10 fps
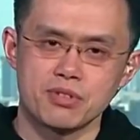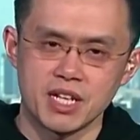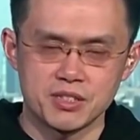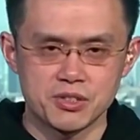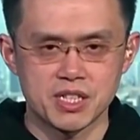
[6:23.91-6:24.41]

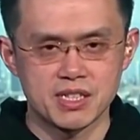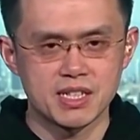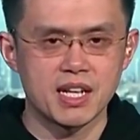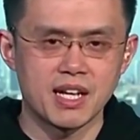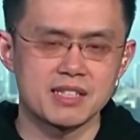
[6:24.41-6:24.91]
price usually
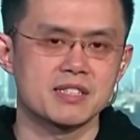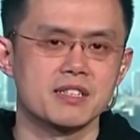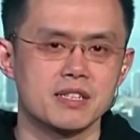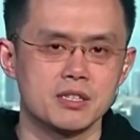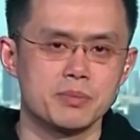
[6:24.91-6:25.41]
declines
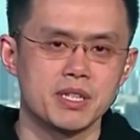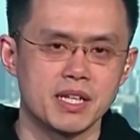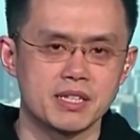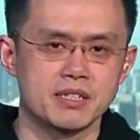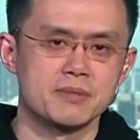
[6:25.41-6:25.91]
a little bit
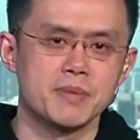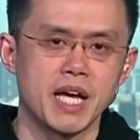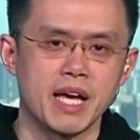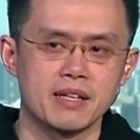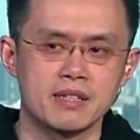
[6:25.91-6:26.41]
later.
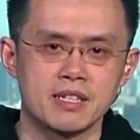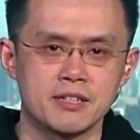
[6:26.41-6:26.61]
And